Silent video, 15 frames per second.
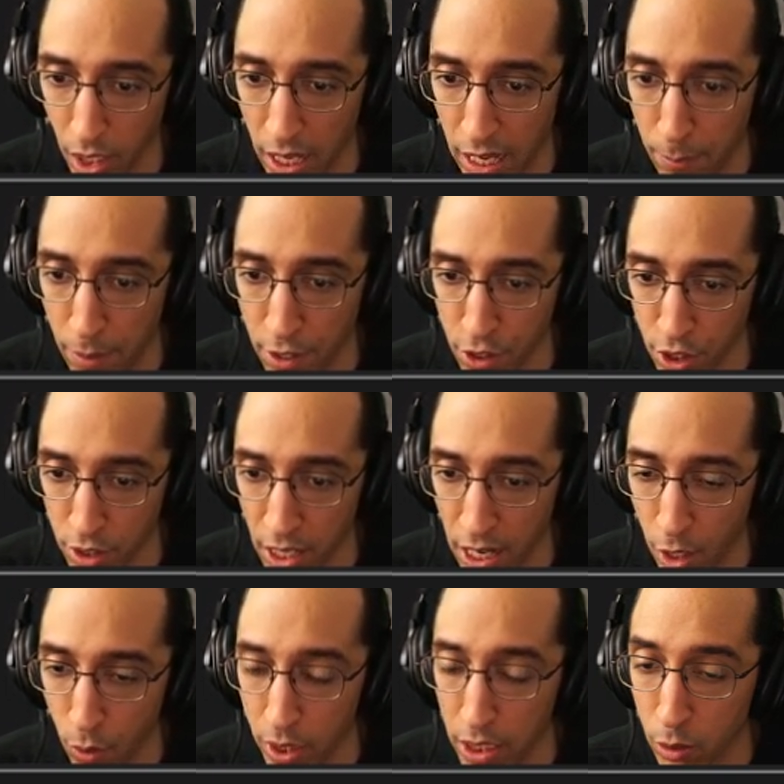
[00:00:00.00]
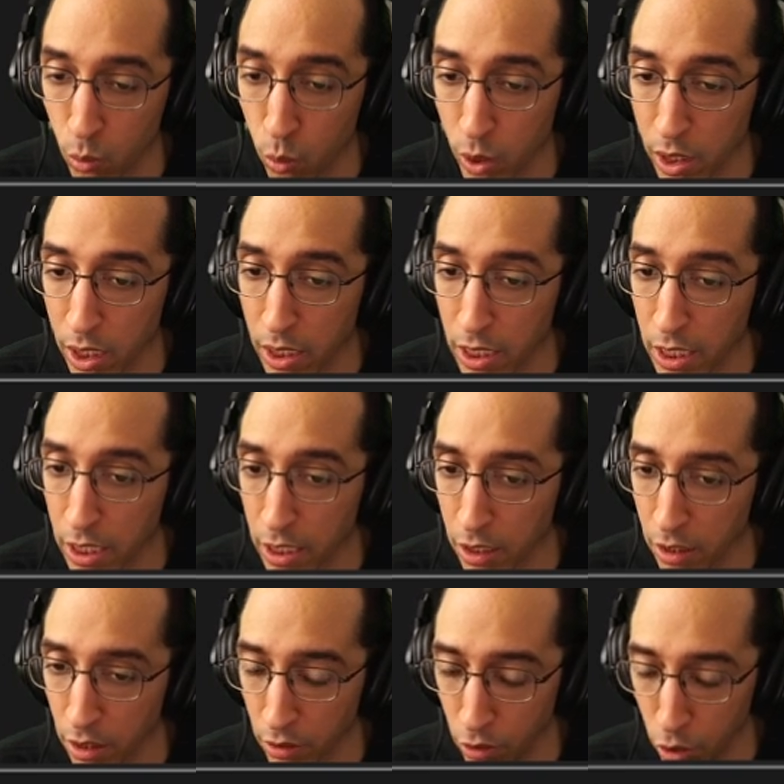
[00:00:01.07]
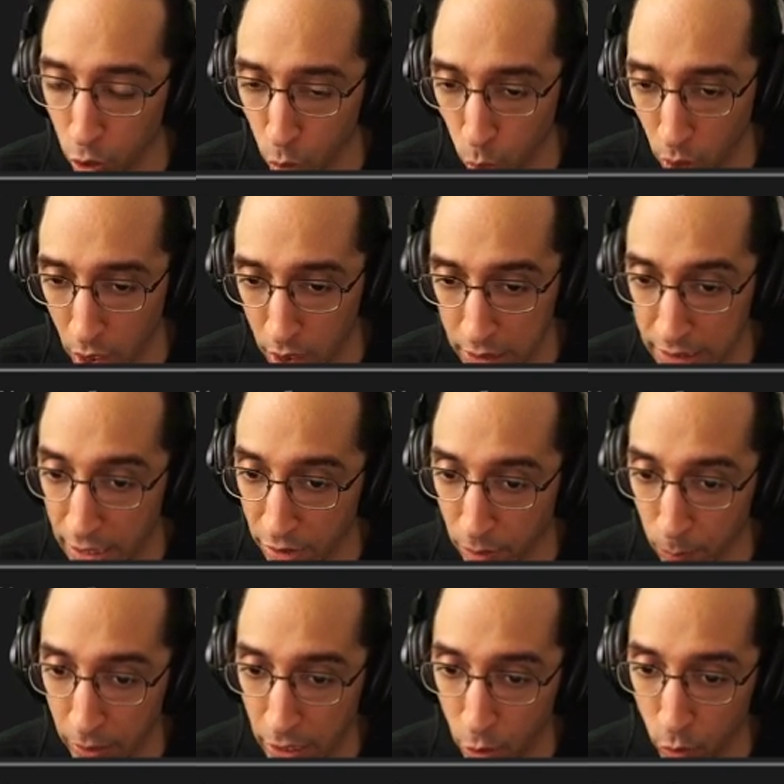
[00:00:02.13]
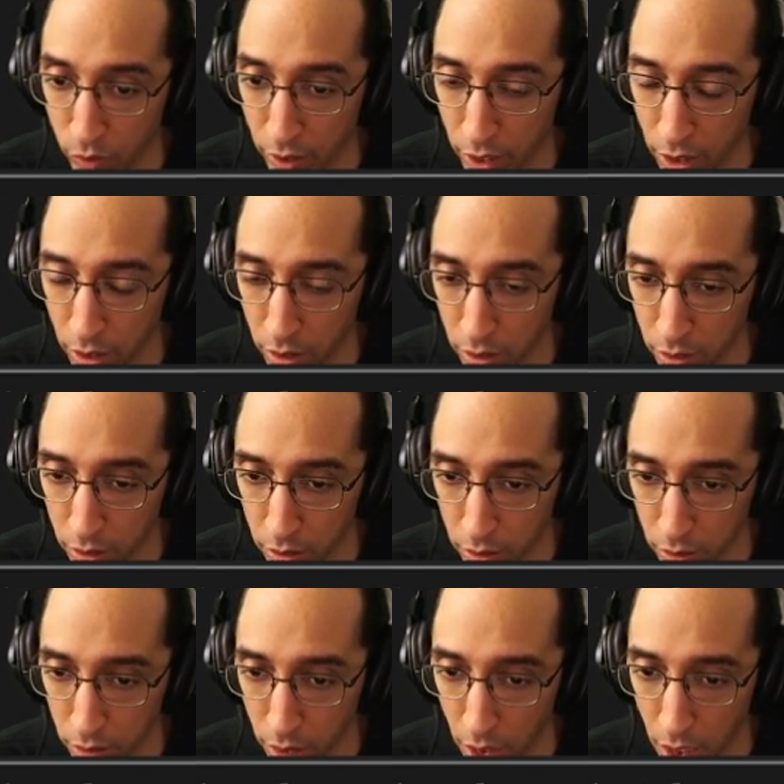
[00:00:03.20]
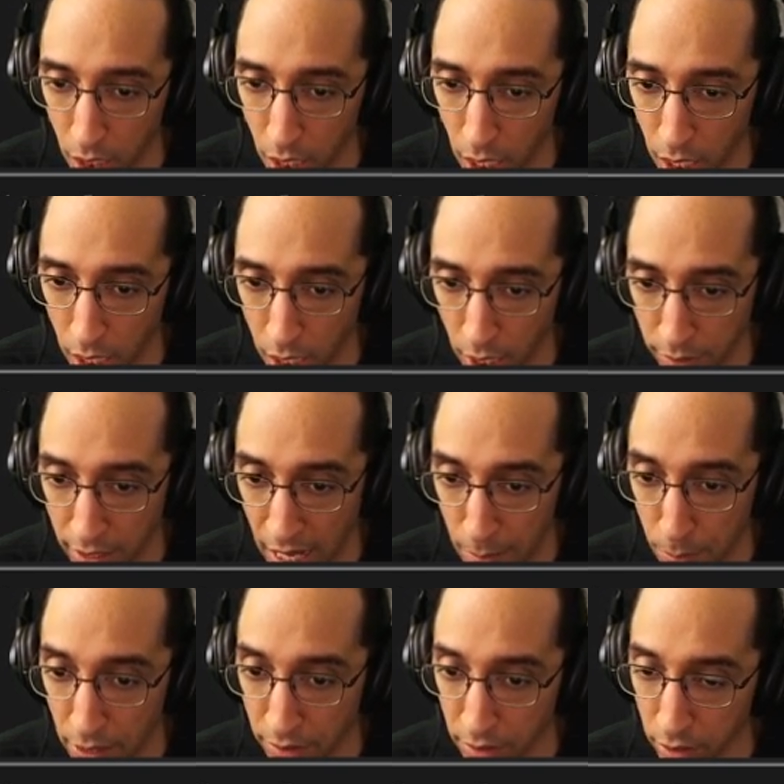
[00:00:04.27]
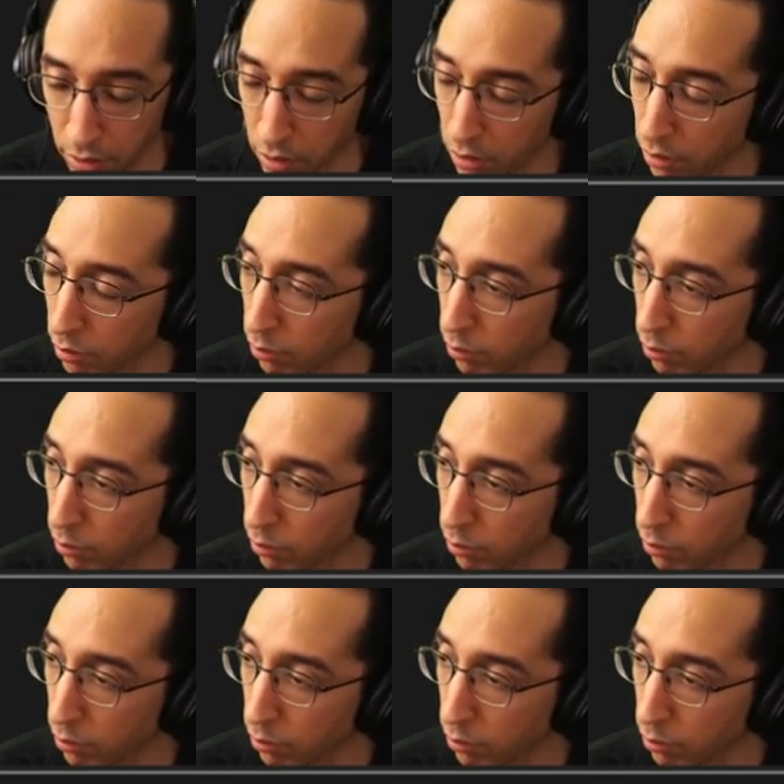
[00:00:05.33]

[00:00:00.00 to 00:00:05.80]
I mentioned how he really needed to get something on over there. And I meant it.